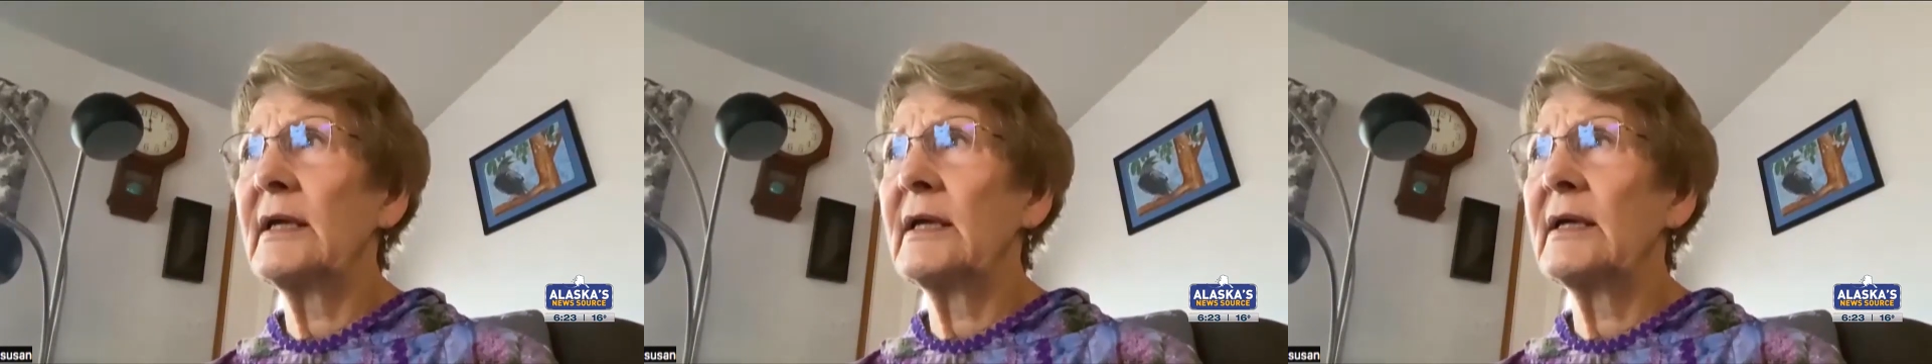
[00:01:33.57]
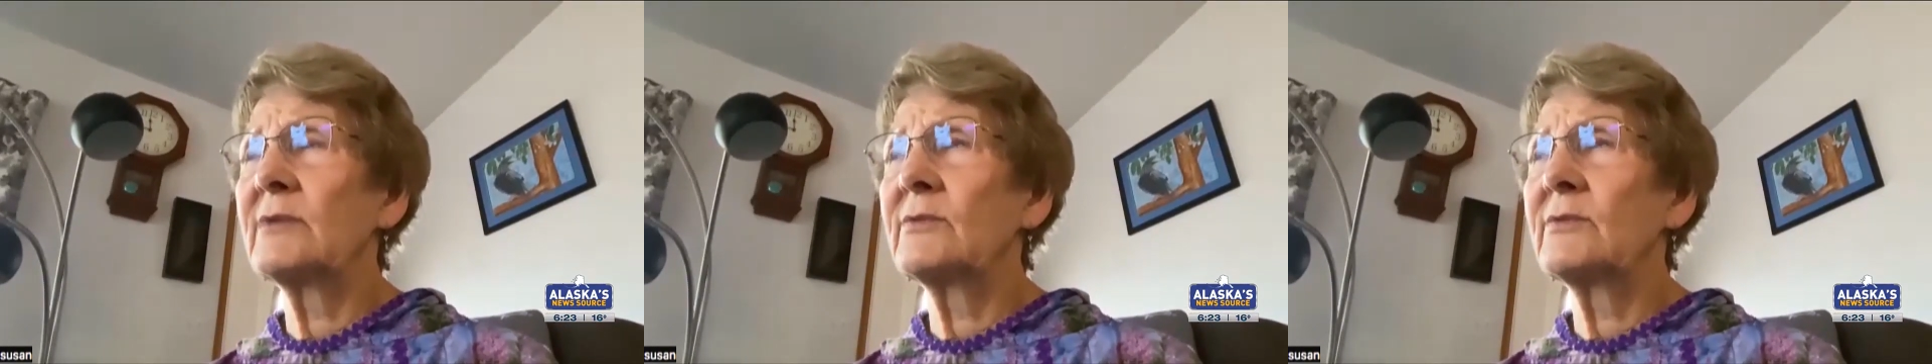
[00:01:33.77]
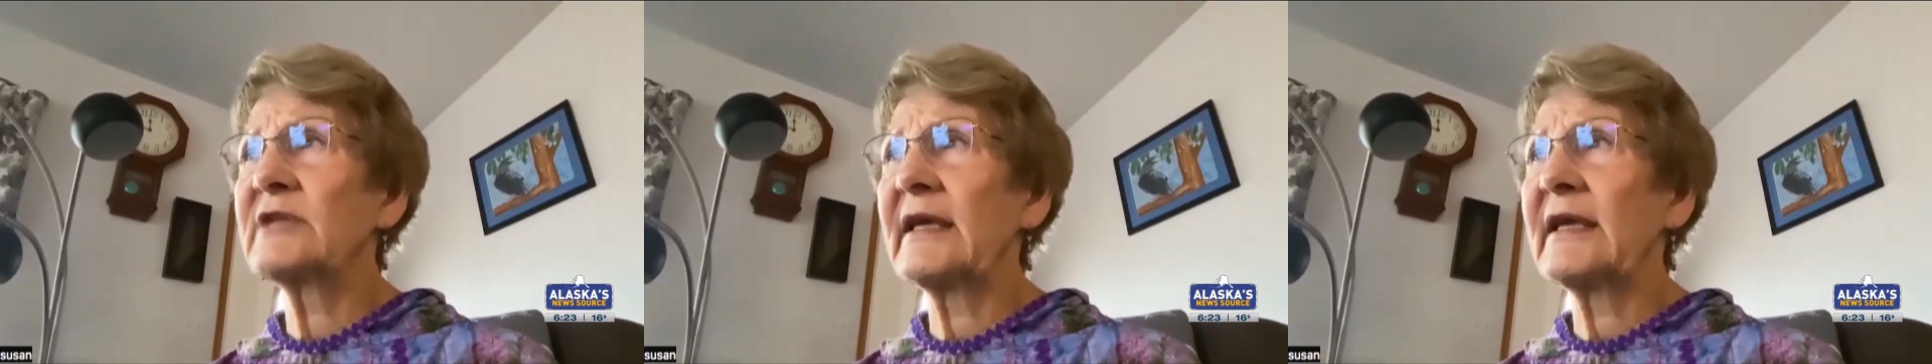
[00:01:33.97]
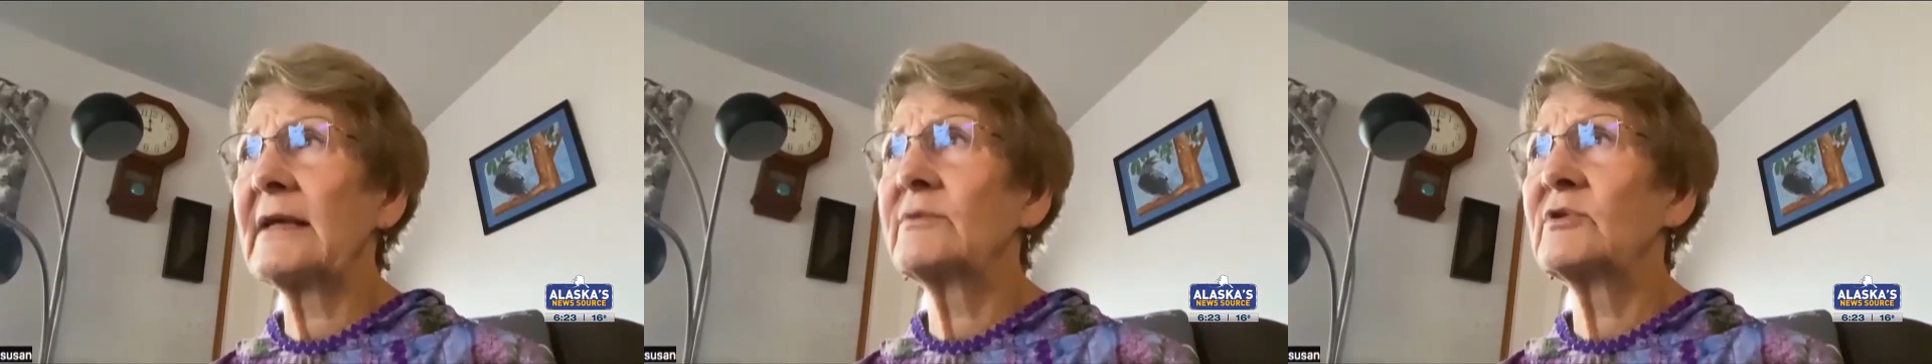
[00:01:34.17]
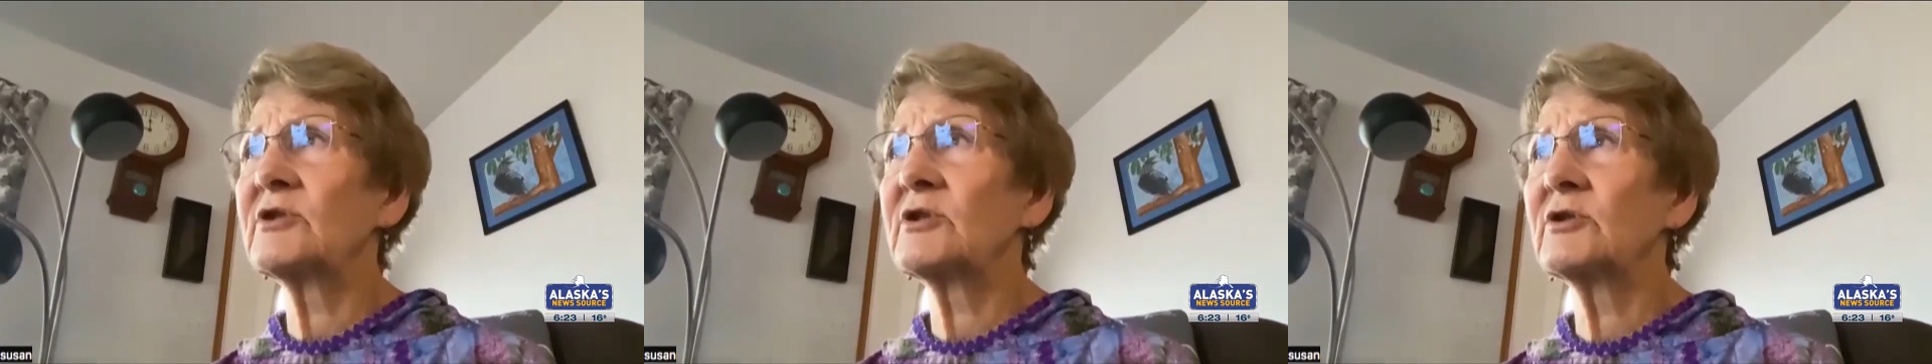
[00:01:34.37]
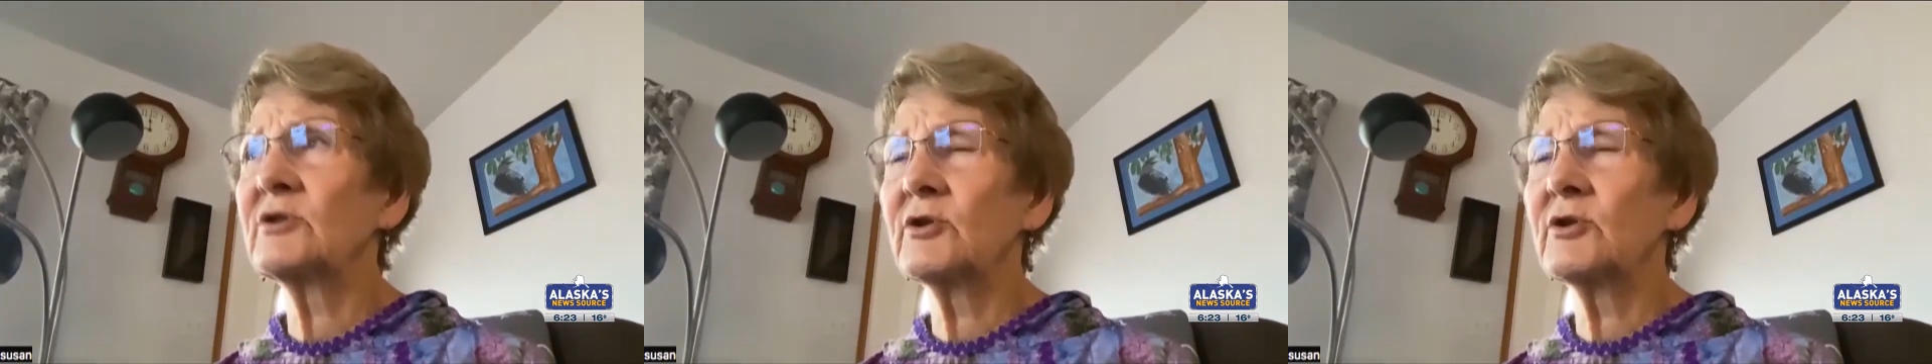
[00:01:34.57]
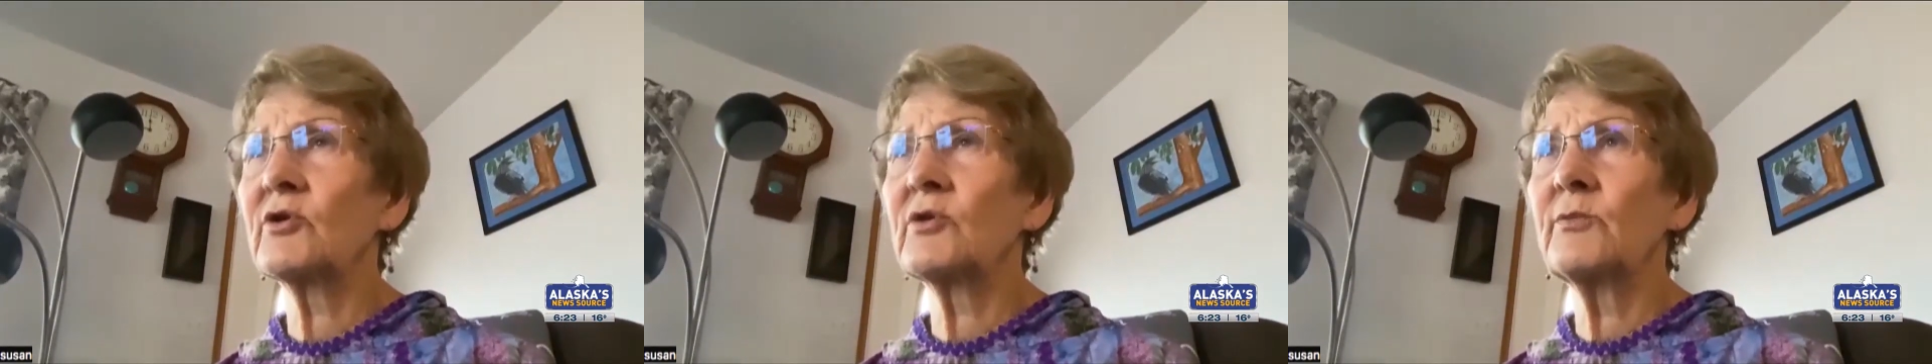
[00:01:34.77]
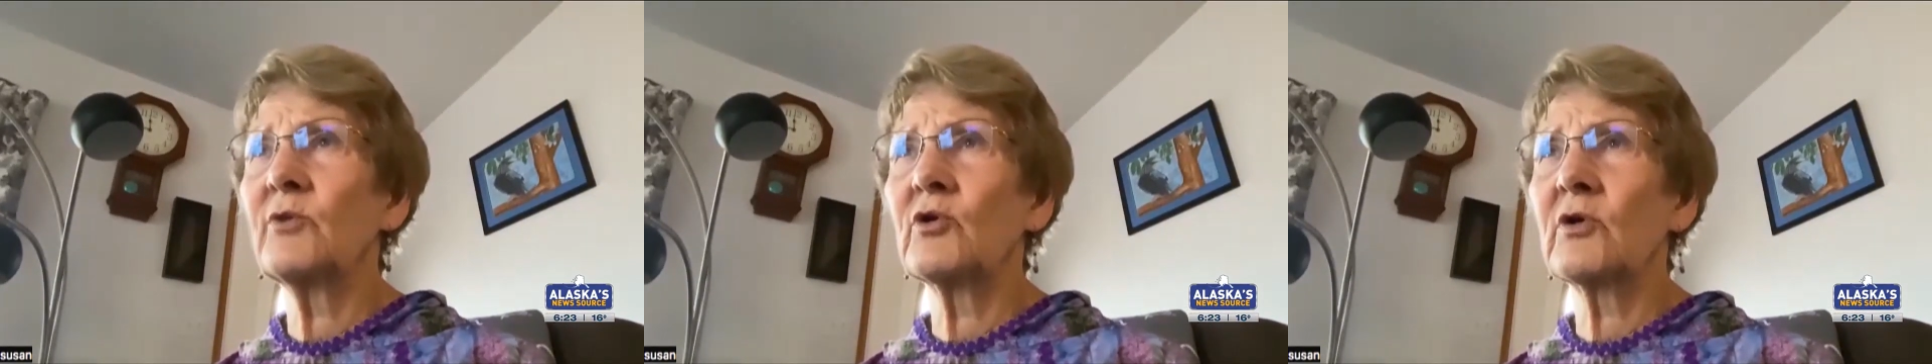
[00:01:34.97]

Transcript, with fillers: I was able to learn more